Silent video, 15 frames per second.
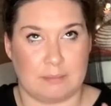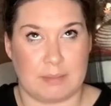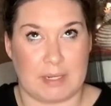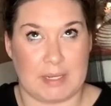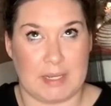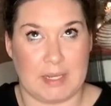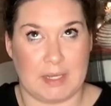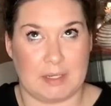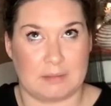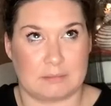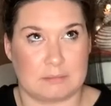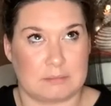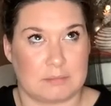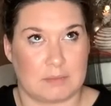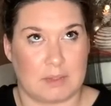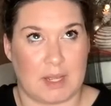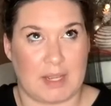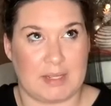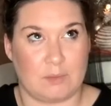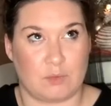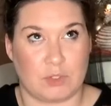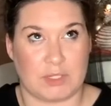but I can't,
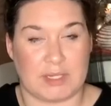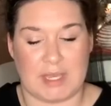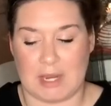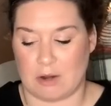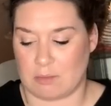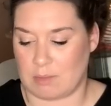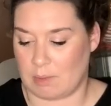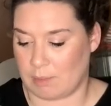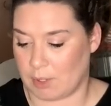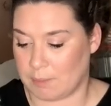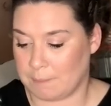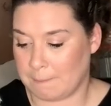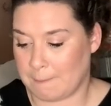I really can't remember.